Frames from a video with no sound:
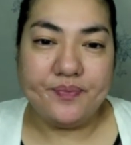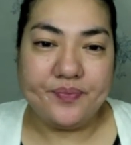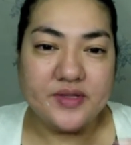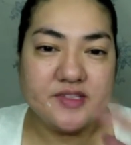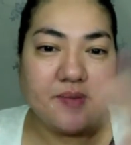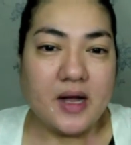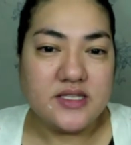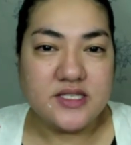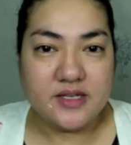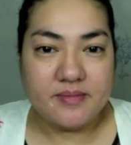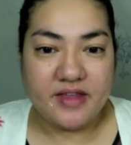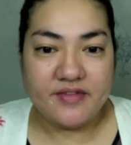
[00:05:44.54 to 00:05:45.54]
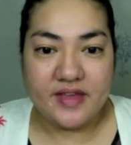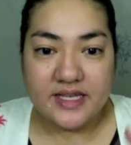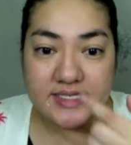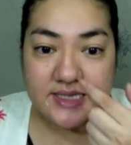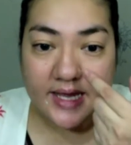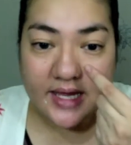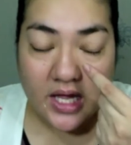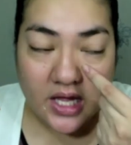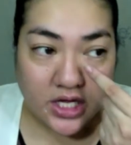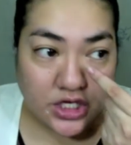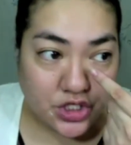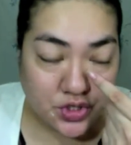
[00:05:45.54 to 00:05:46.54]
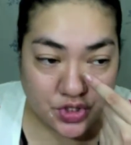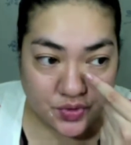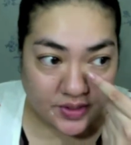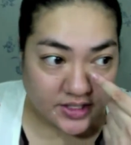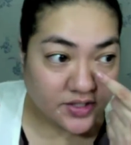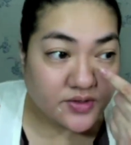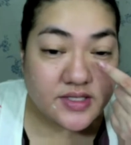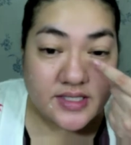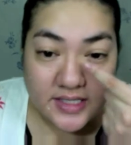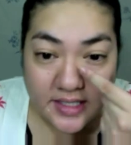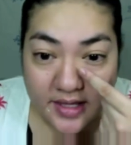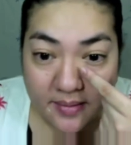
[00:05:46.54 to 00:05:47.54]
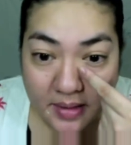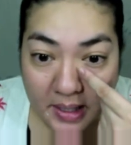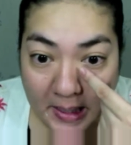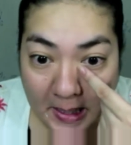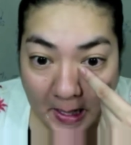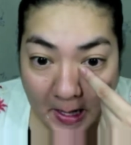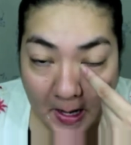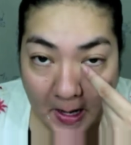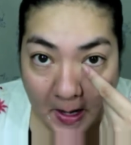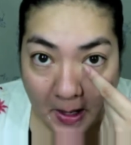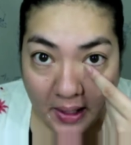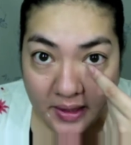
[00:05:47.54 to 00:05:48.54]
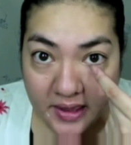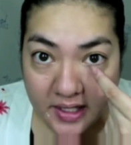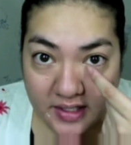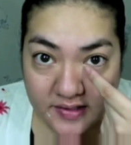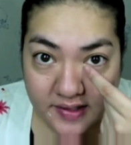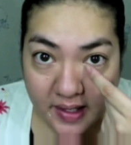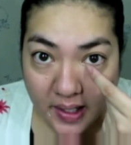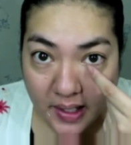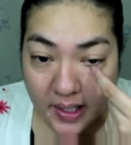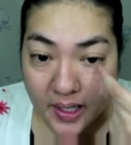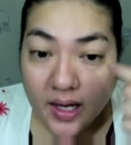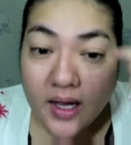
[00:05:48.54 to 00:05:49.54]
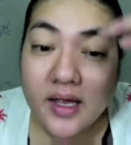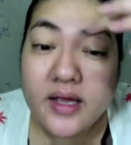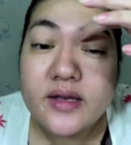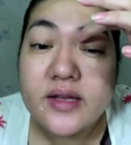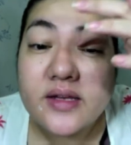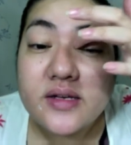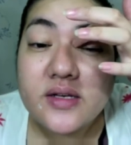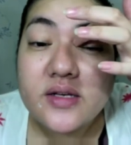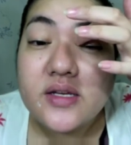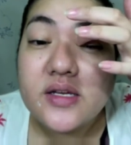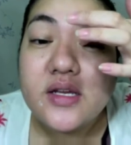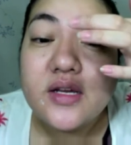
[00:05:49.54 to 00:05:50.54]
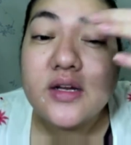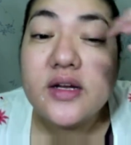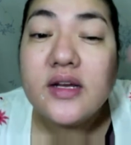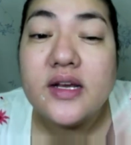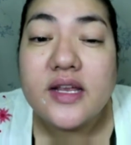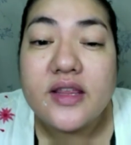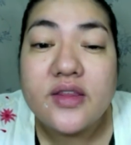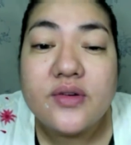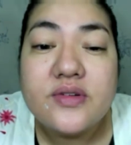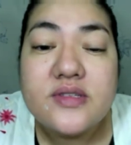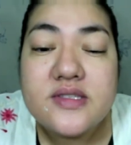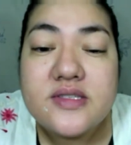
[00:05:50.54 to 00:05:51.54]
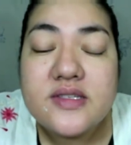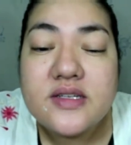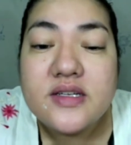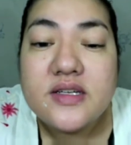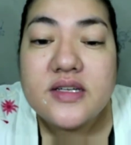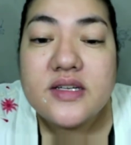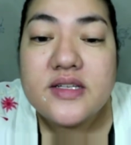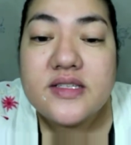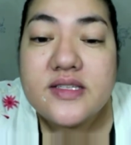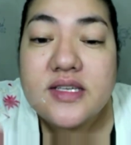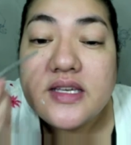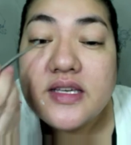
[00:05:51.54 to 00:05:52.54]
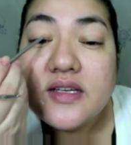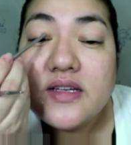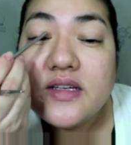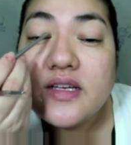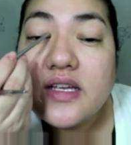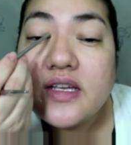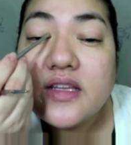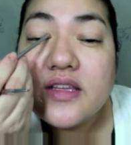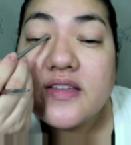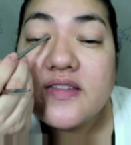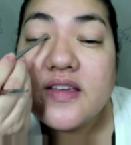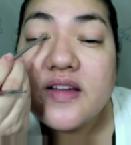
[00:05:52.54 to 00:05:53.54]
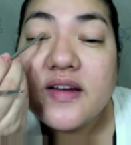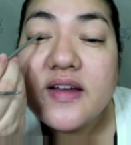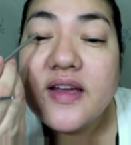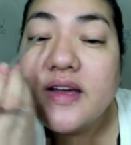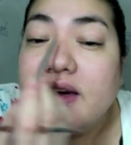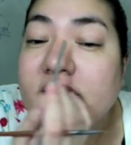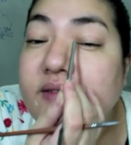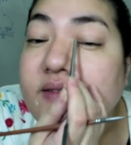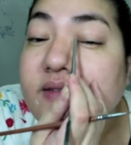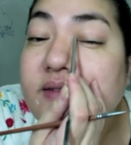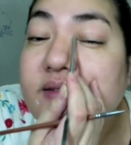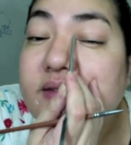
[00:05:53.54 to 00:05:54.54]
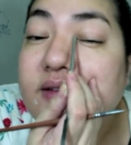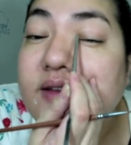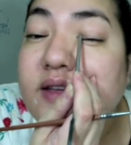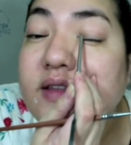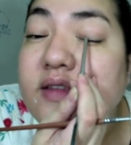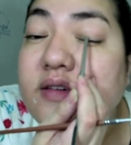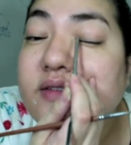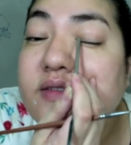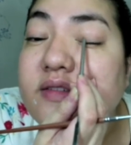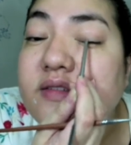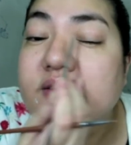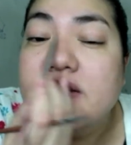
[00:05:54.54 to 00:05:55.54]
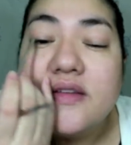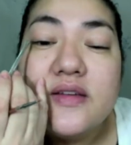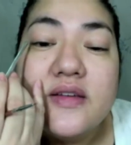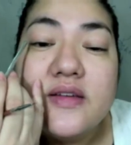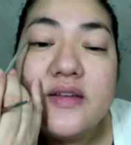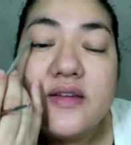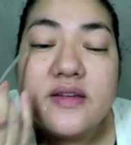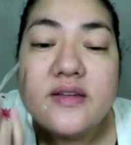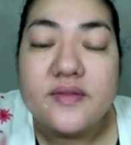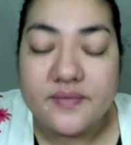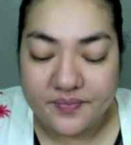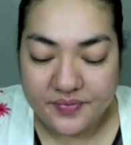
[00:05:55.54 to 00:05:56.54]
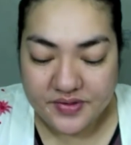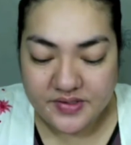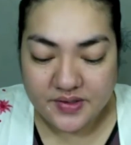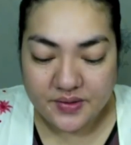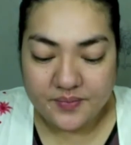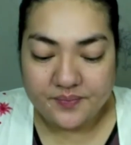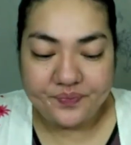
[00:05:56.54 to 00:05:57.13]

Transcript: spots on my face. Like usually you'll see them here on this area and then here, like those. See, like this area, those. So